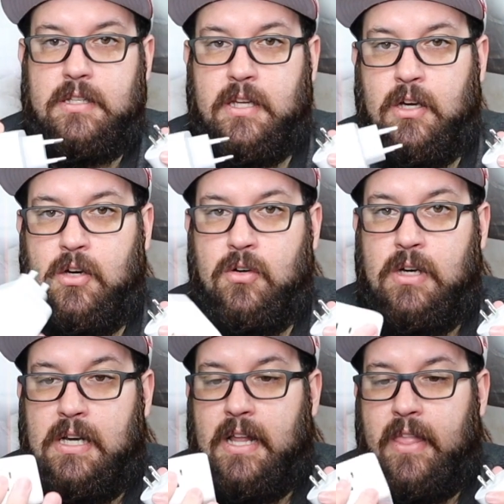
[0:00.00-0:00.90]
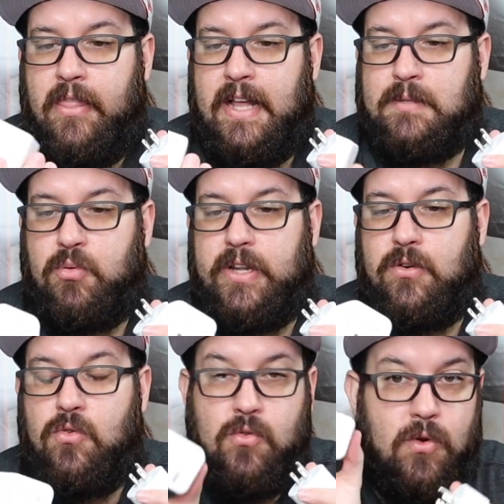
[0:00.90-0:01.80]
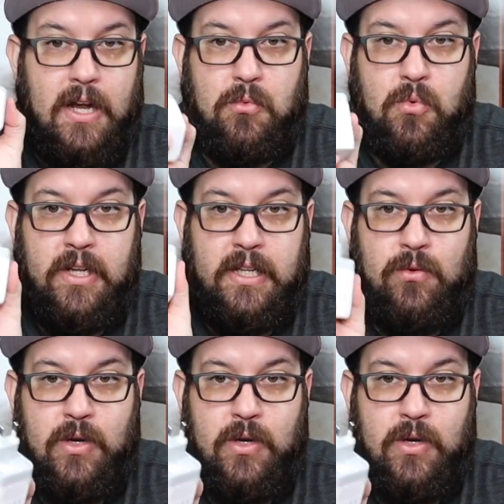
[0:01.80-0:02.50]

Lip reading: So that's pretty cool. I really